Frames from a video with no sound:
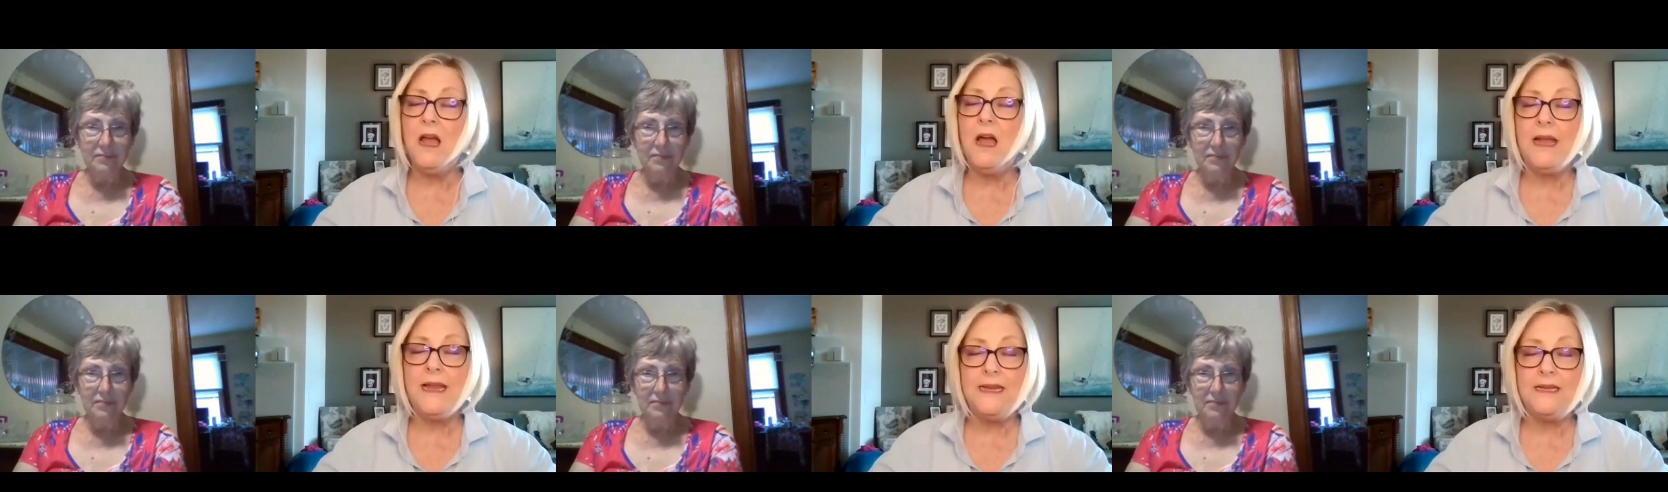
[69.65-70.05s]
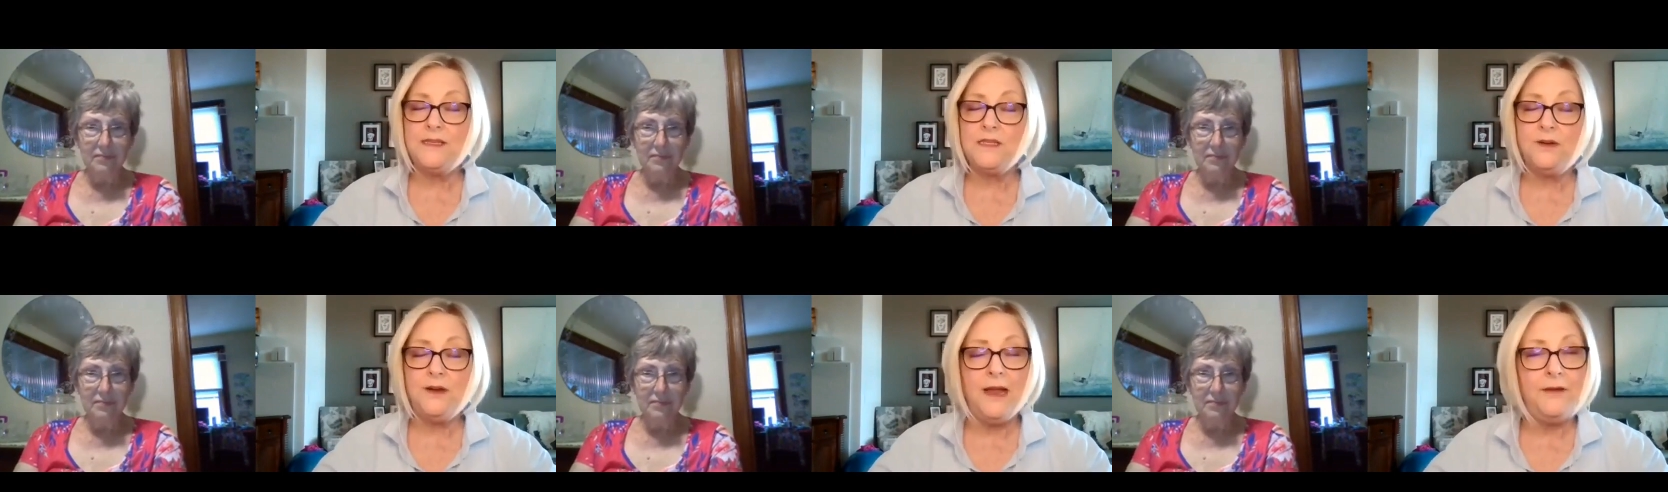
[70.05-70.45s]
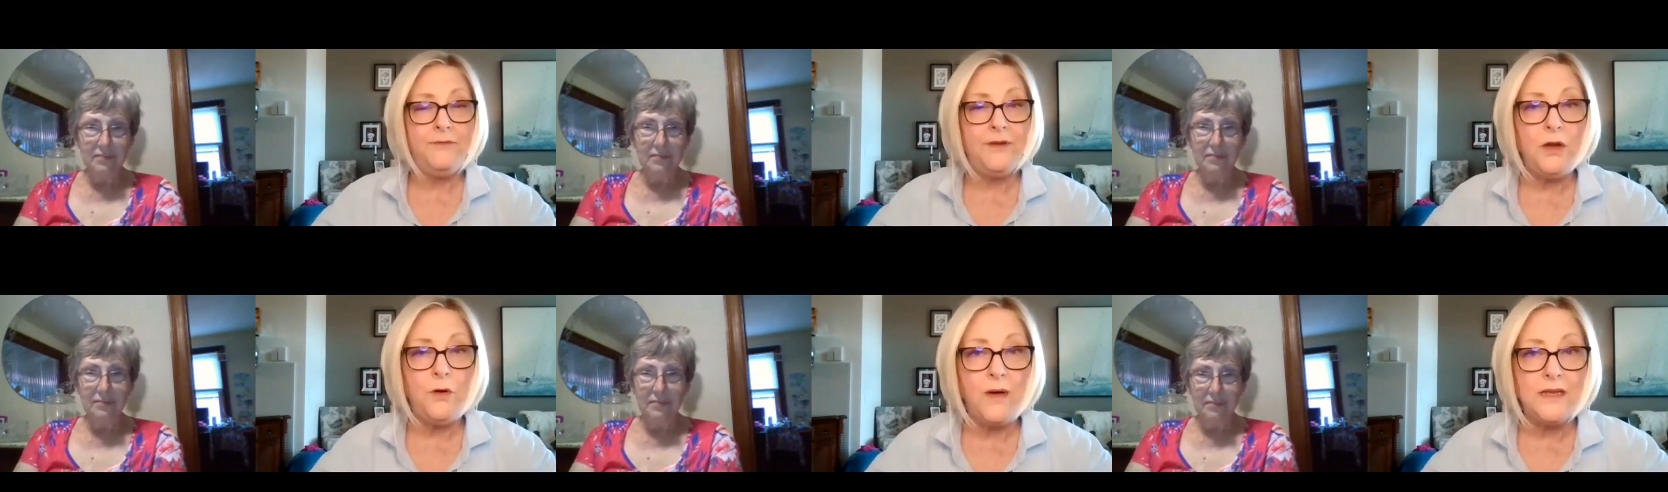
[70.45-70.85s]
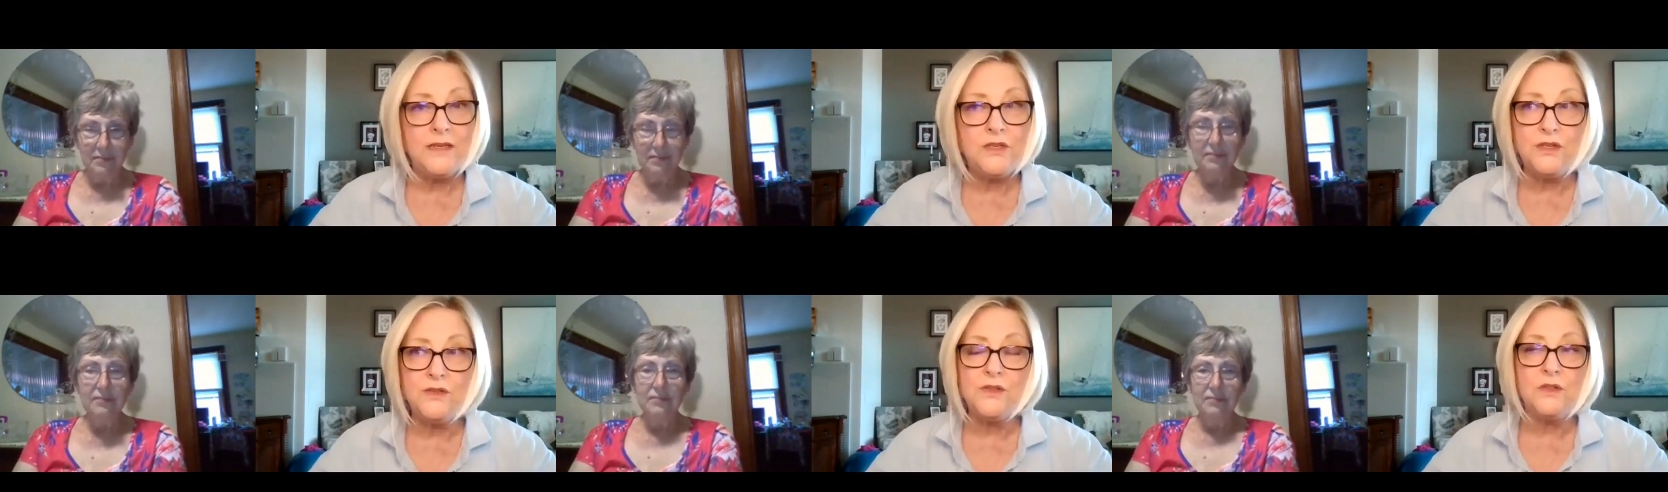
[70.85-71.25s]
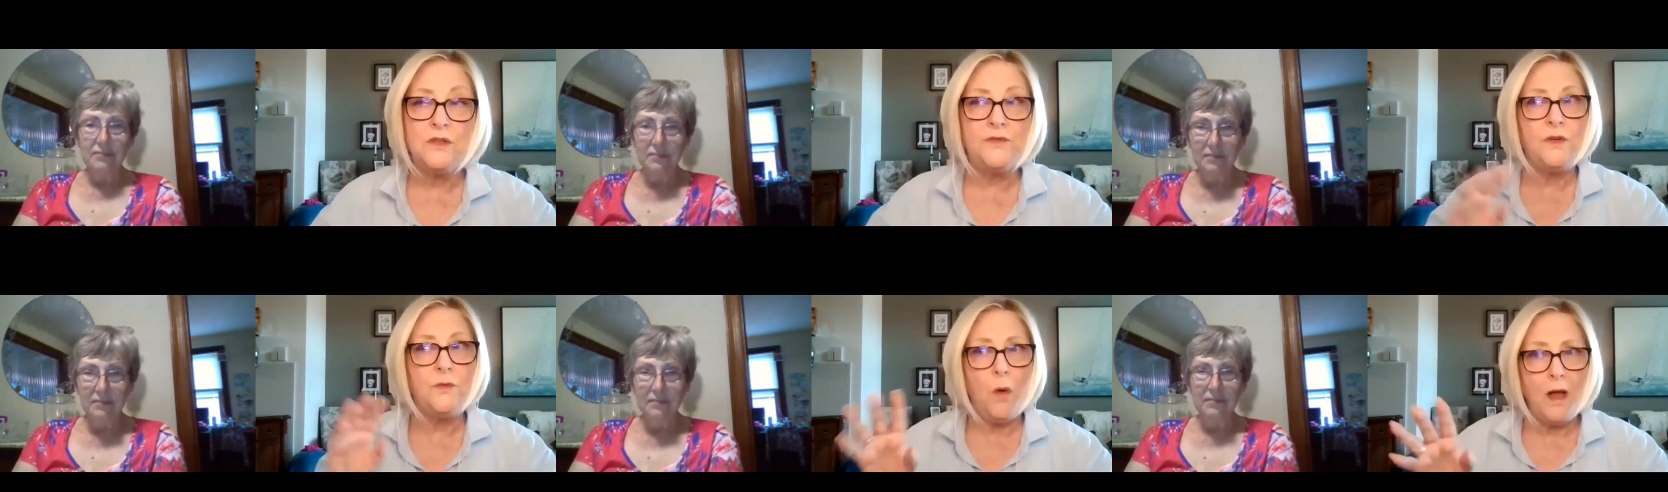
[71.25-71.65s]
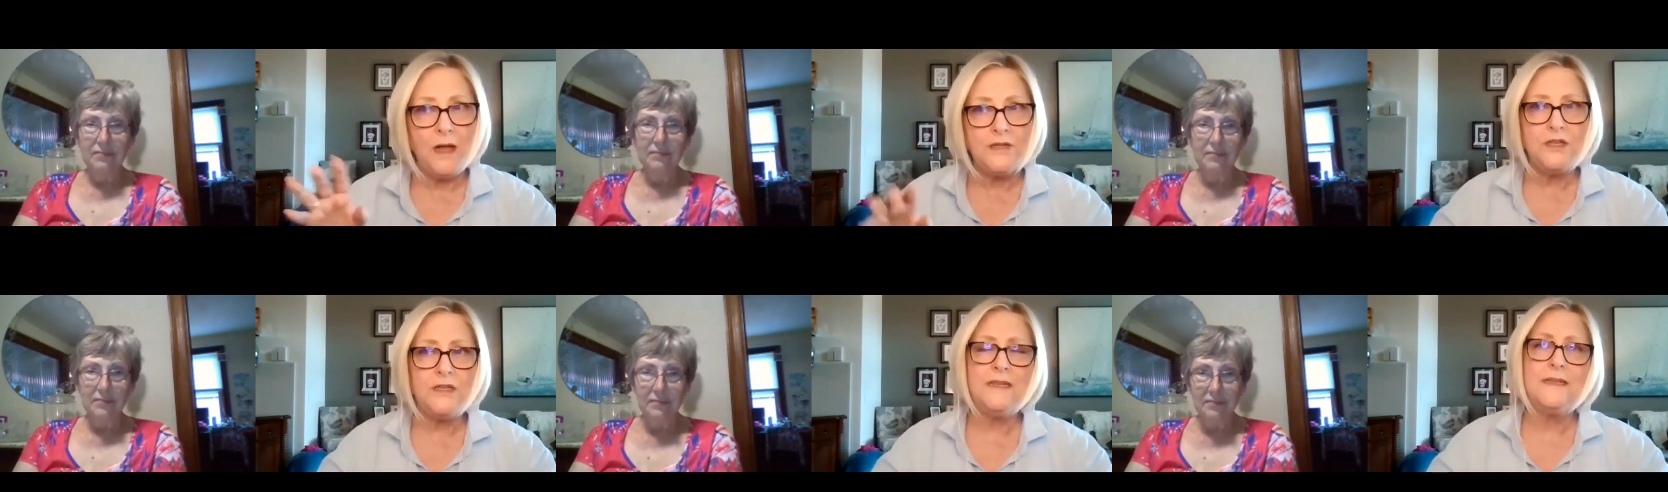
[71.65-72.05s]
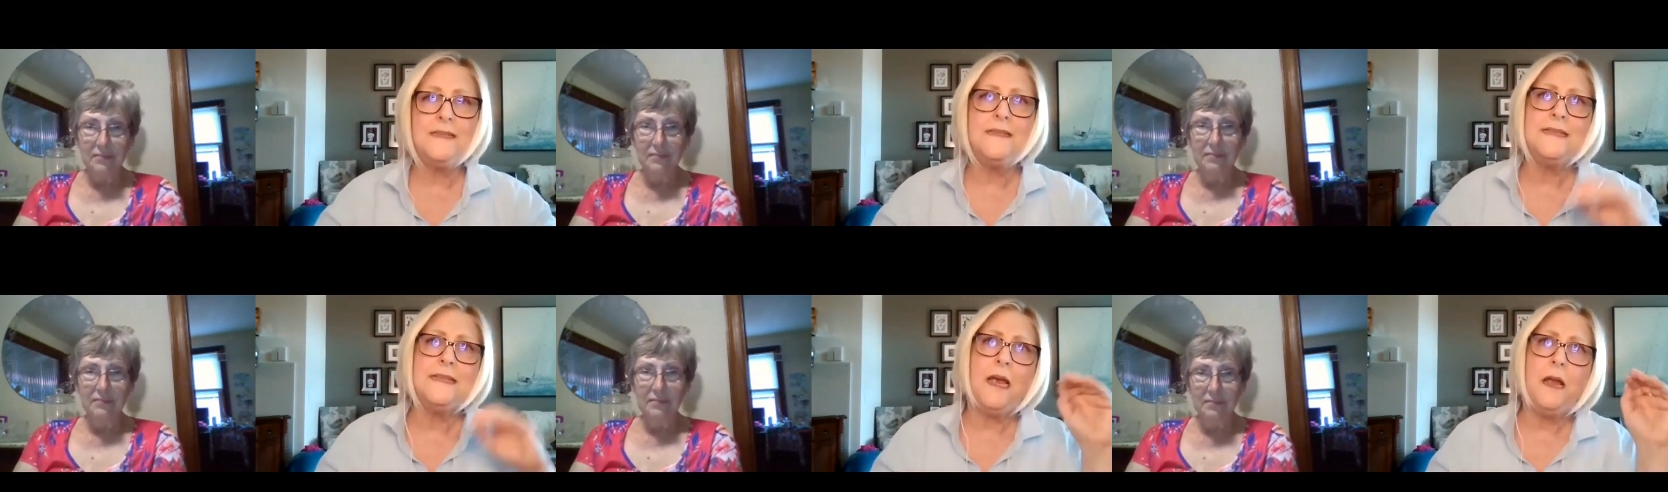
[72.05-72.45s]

Speaker 1: I answer every question. So if you're watching this and say,